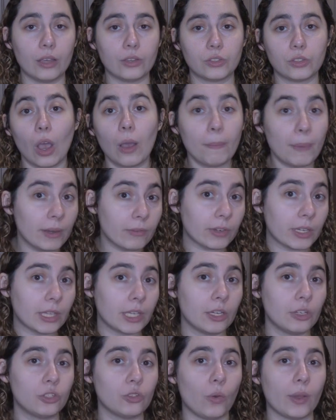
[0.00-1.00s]
So I've been
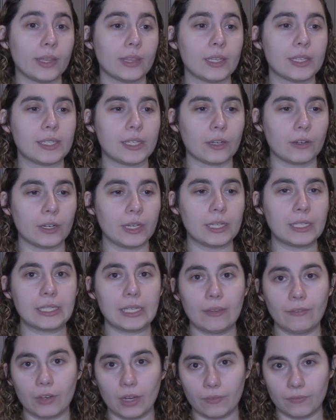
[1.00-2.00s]
really enjoying this
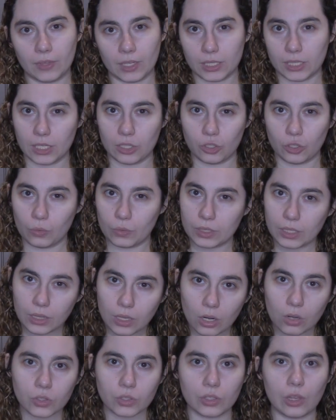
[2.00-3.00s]
series. Even if this issue is a
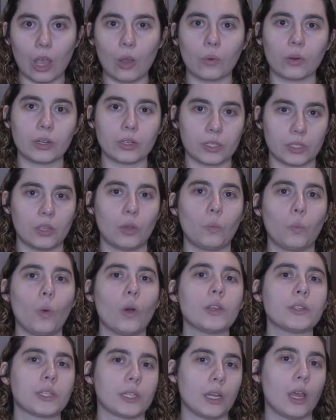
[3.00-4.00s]
little slower, it still
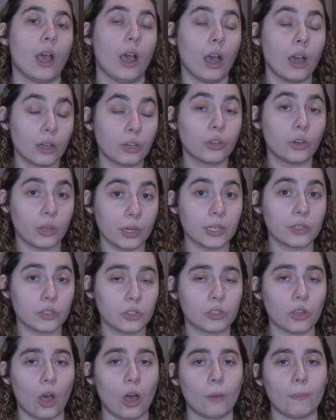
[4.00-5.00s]
was a good
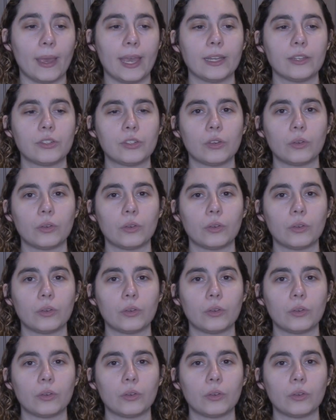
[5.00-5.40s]
installment.